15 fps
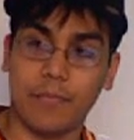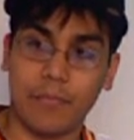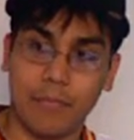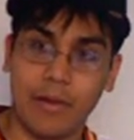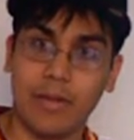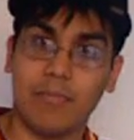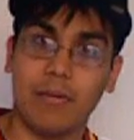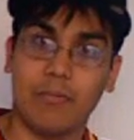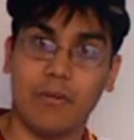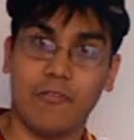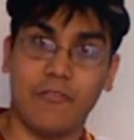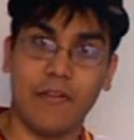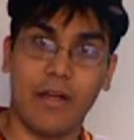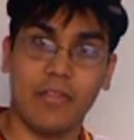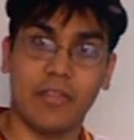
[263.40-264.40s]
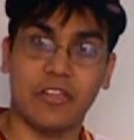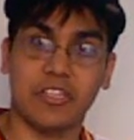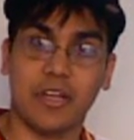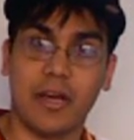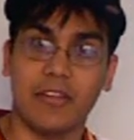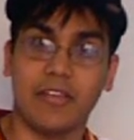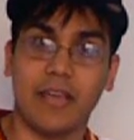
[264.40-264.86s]
many people felt that
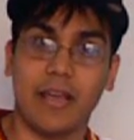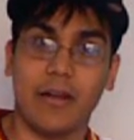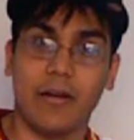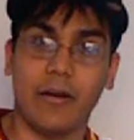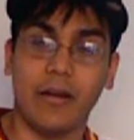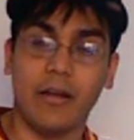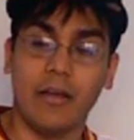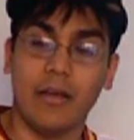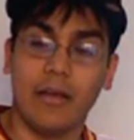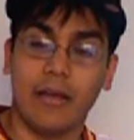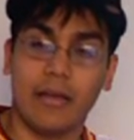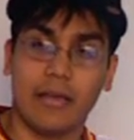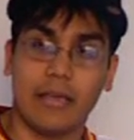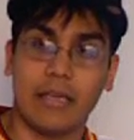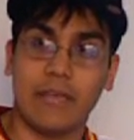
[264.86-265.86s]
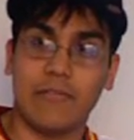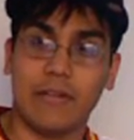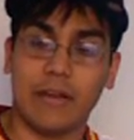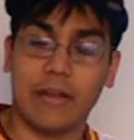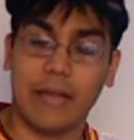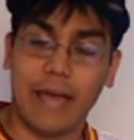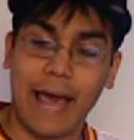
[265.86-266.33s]
Sean Taylor
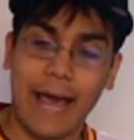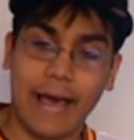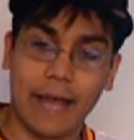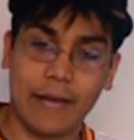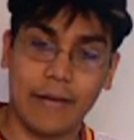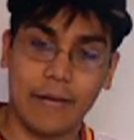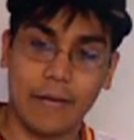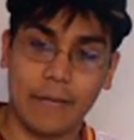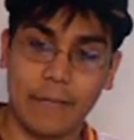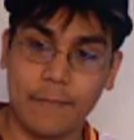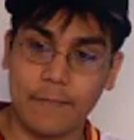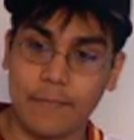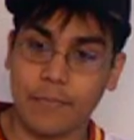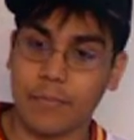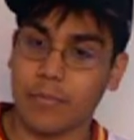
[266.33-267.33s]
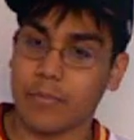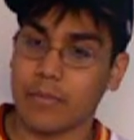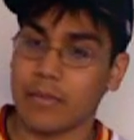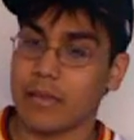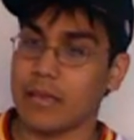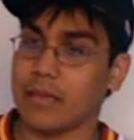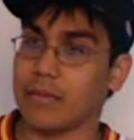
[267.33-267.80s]
even had
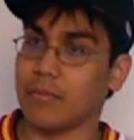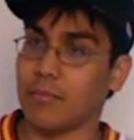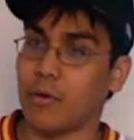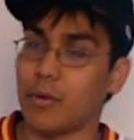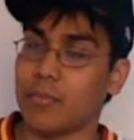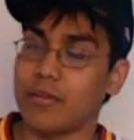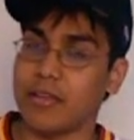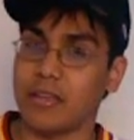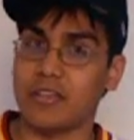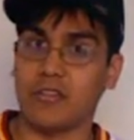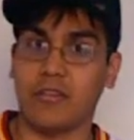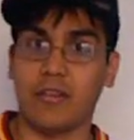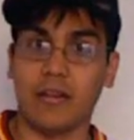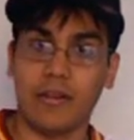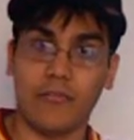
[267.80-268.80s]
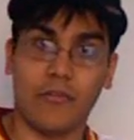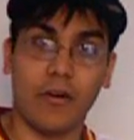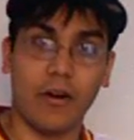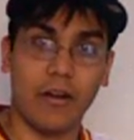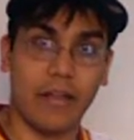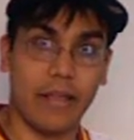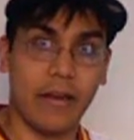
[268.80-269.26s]
more potential than
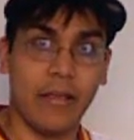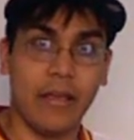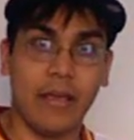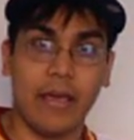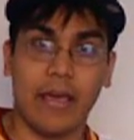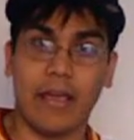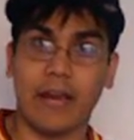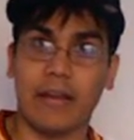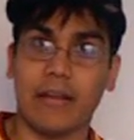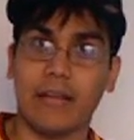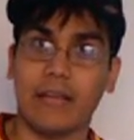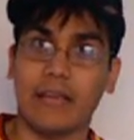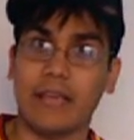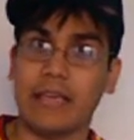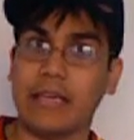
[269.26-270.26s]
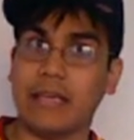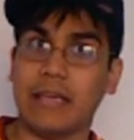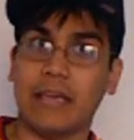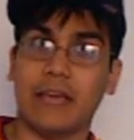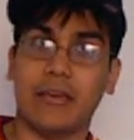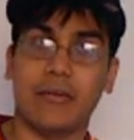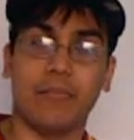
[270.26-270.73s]
LeVar did, and
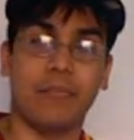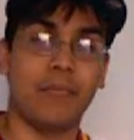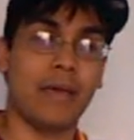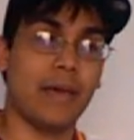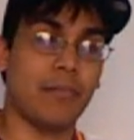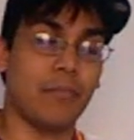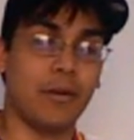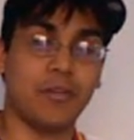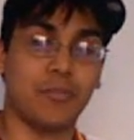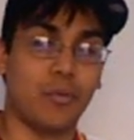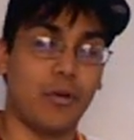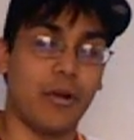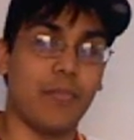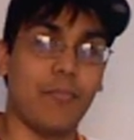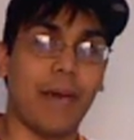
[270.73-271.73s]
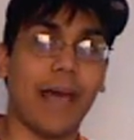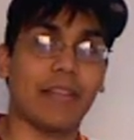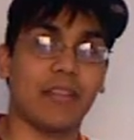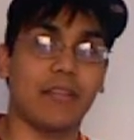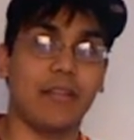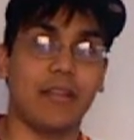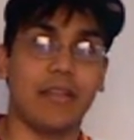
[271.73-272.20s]
he could make much more impact
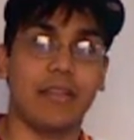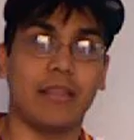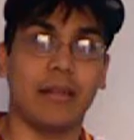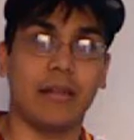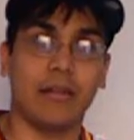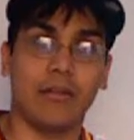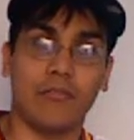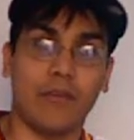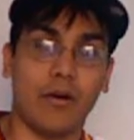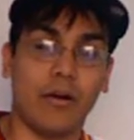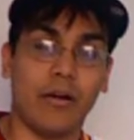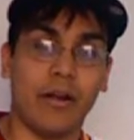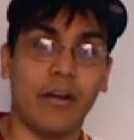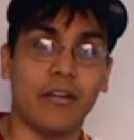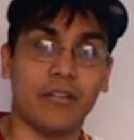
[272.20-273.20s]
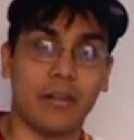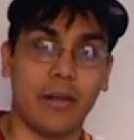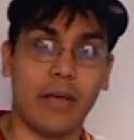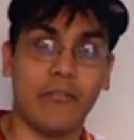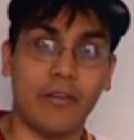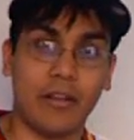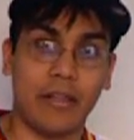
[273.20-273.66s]
in the league than LeVar Arrington
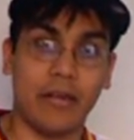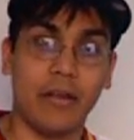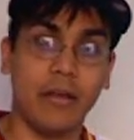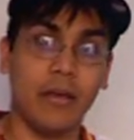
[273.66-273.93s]
ever did.